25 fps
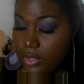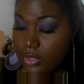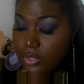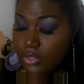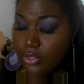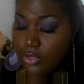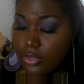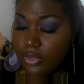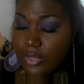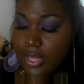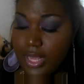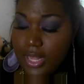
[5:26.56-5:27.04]

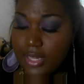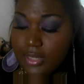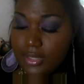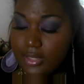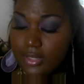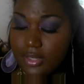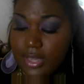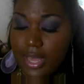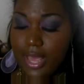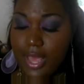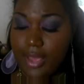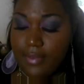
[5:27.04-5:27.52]
So
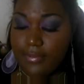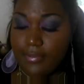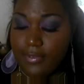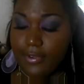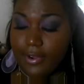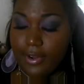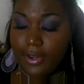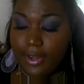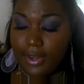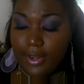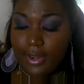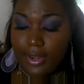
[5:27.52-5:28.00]
that's that
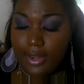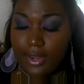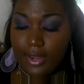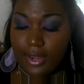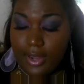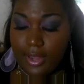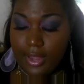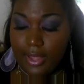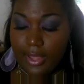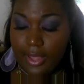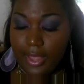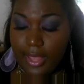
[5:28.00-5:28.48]
for
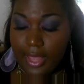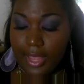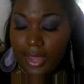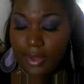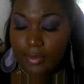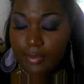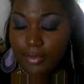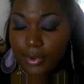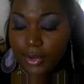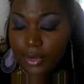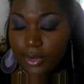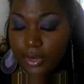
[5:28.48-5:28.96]

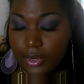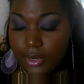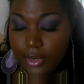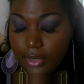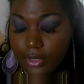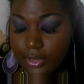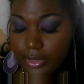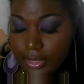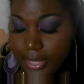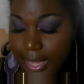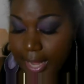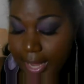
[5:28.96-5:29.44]
Amber
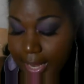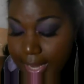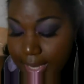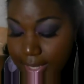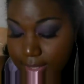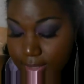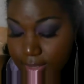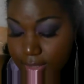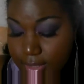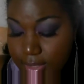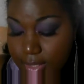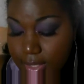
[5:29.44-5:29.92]

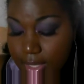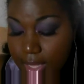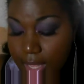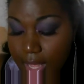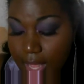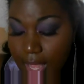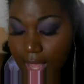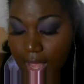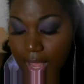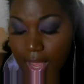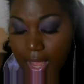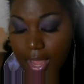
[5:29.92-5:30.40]
Lights
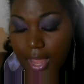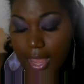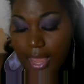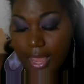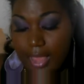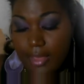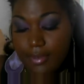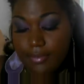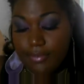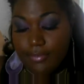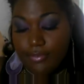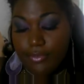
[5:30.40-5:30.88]

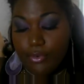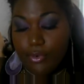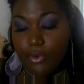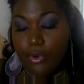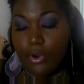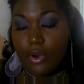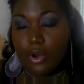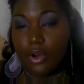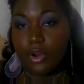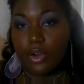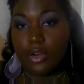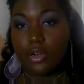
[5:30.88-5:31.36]
and
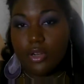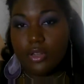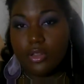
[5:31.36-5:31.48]
for